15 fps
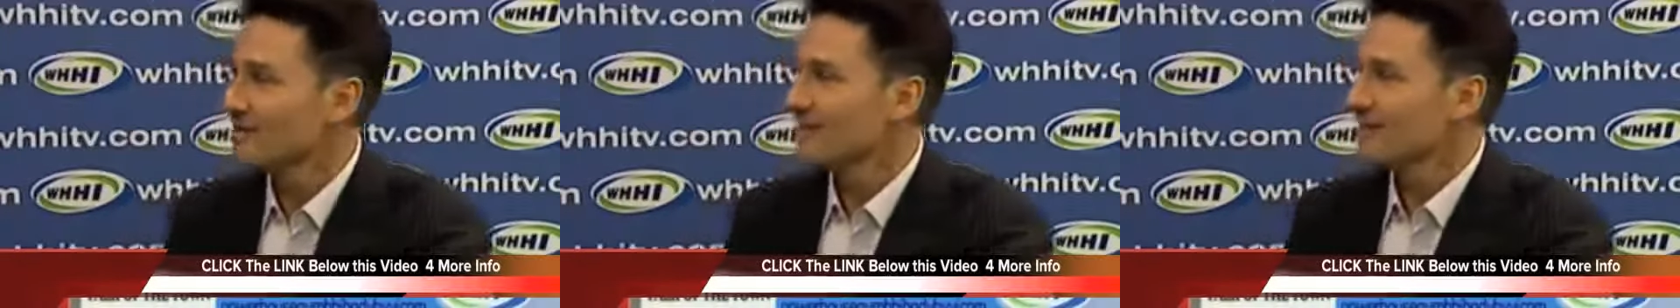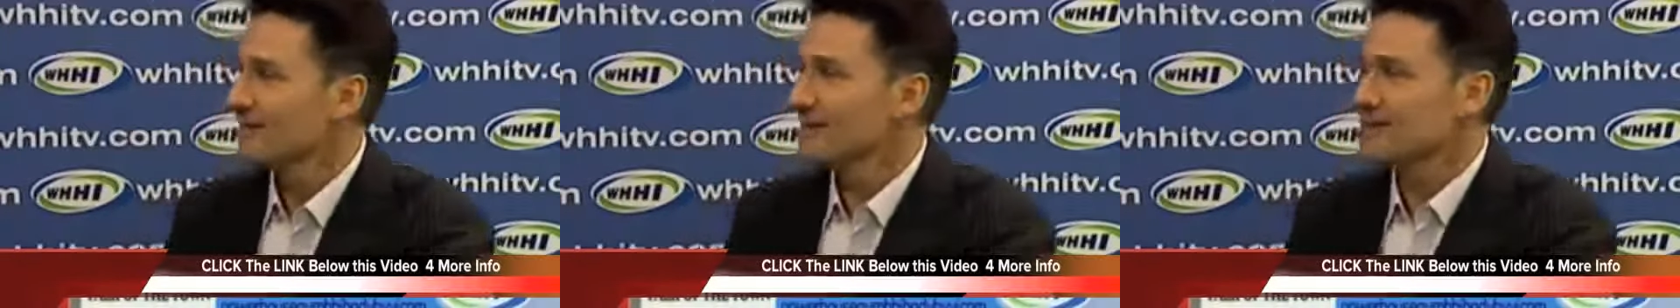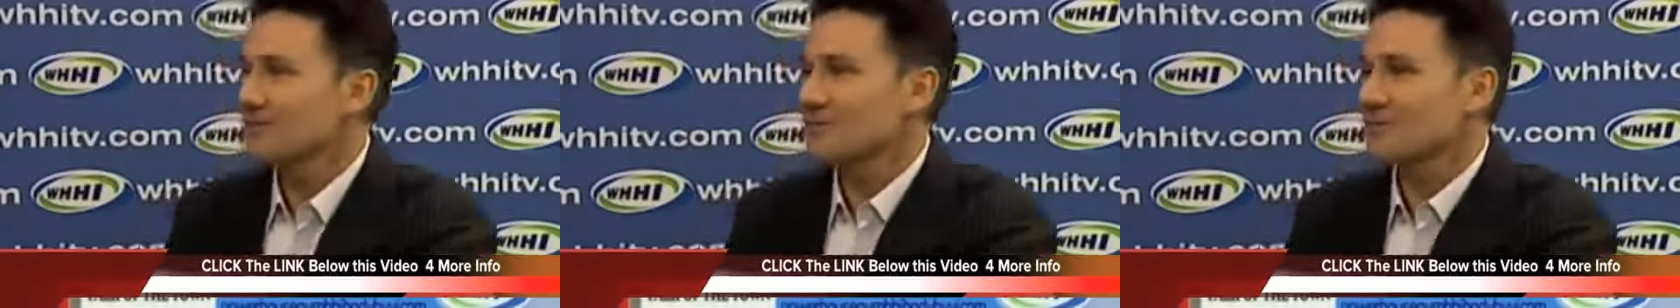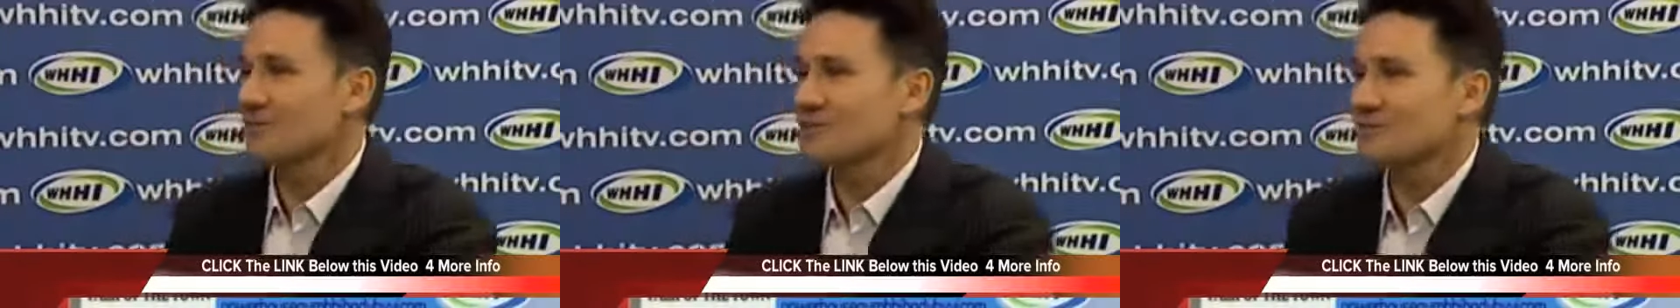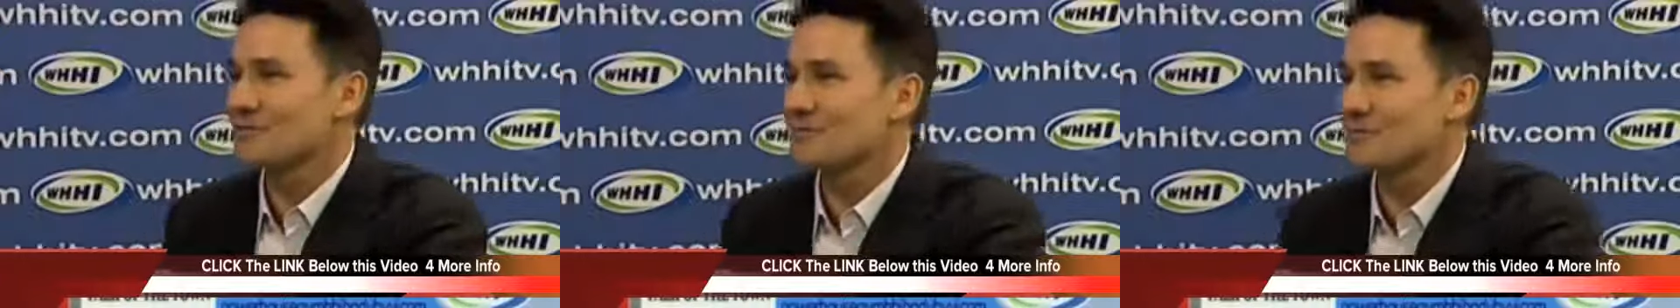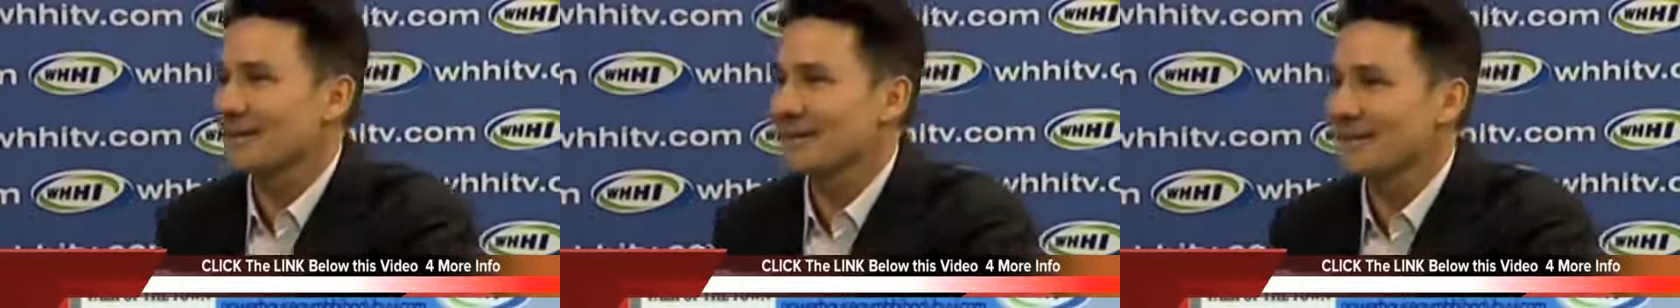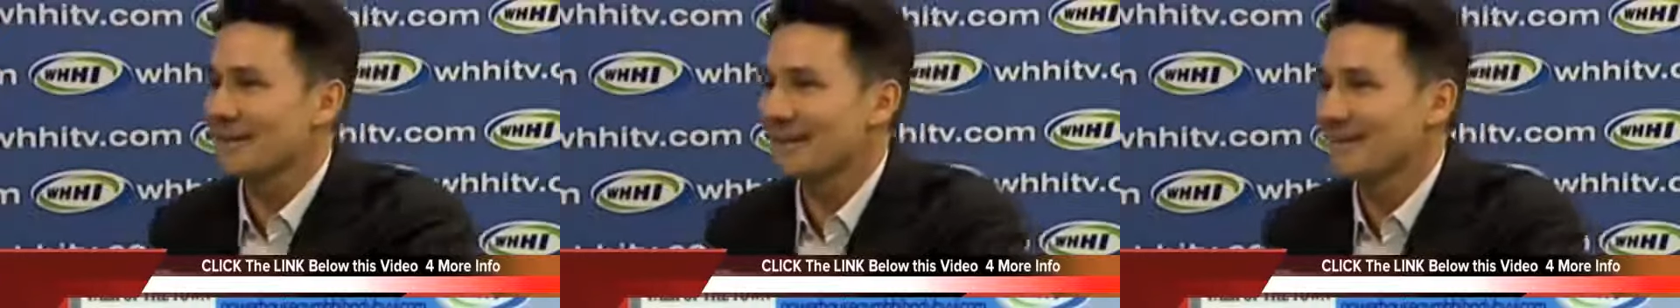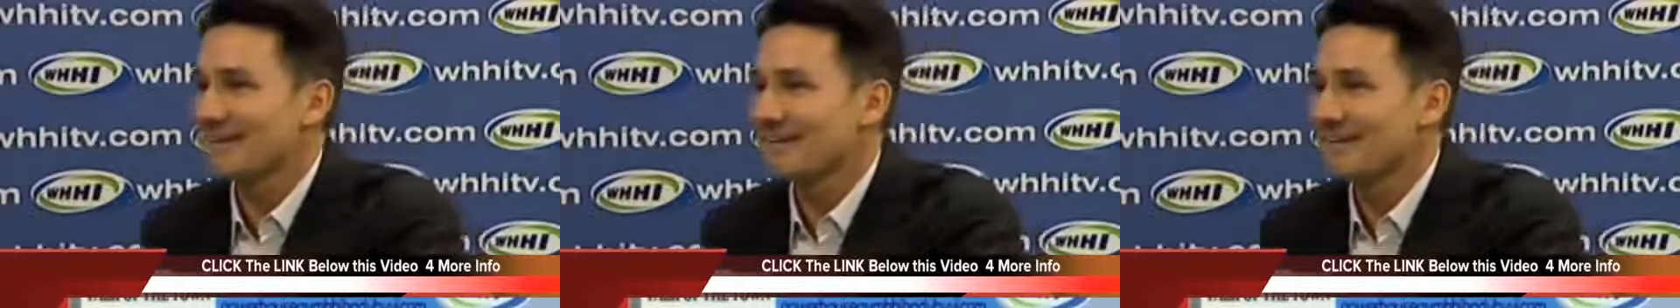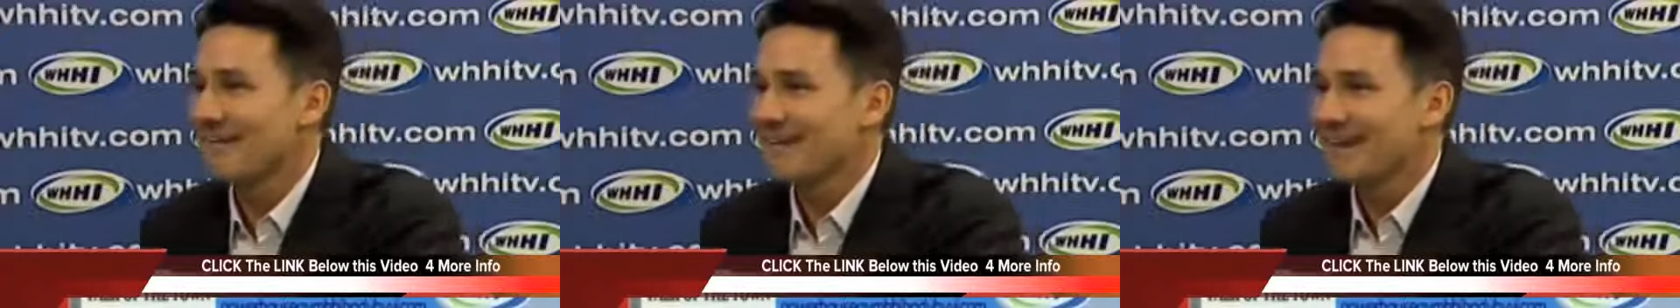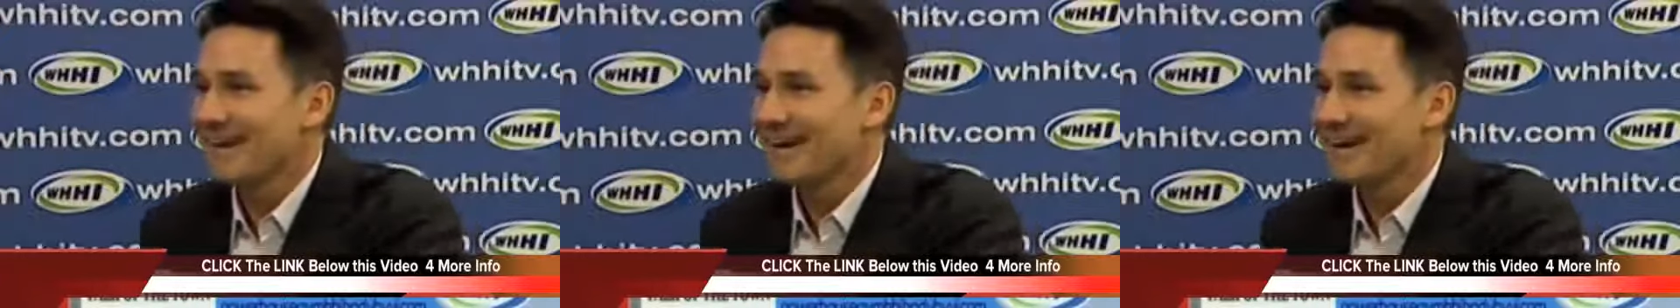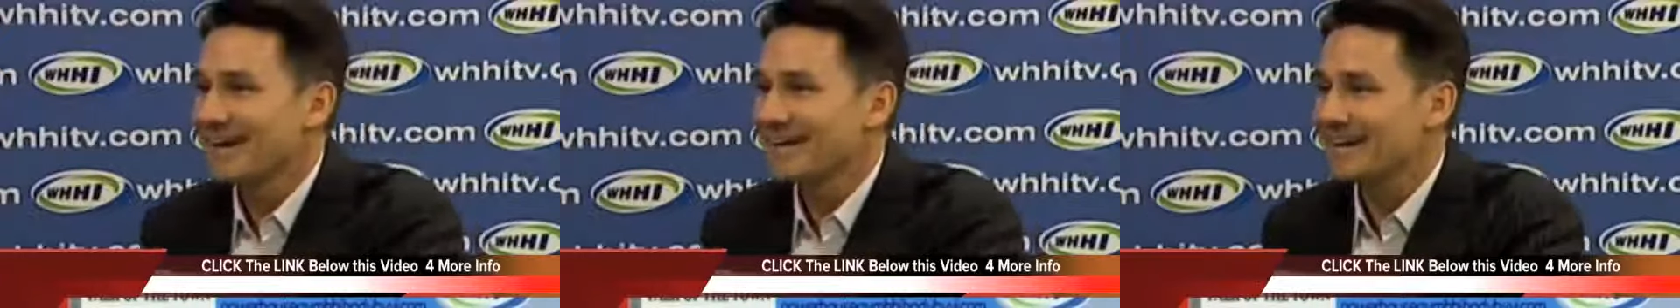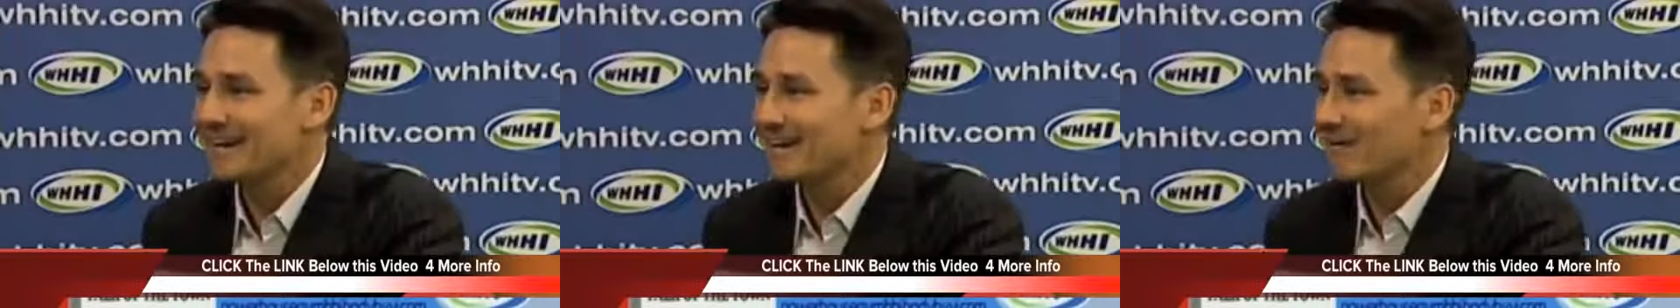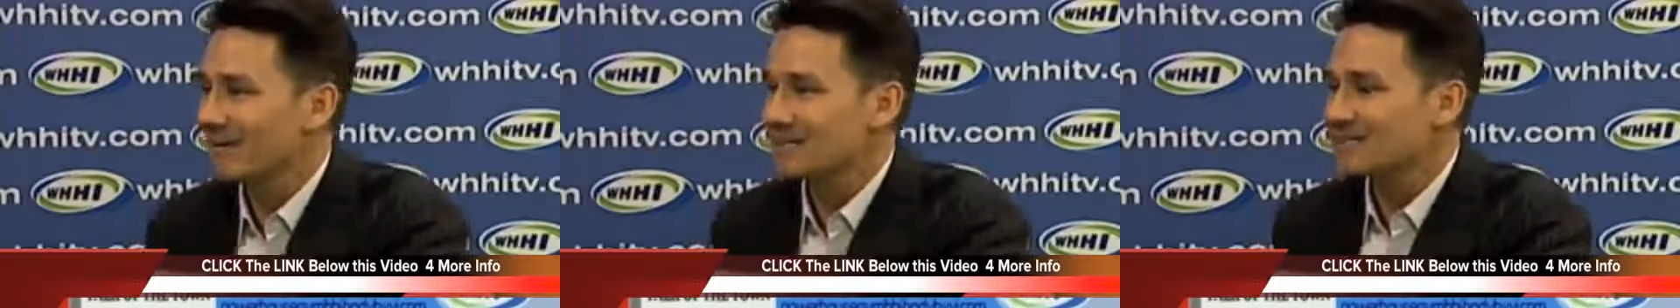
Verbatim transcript: Thanks so much for being here. And you know,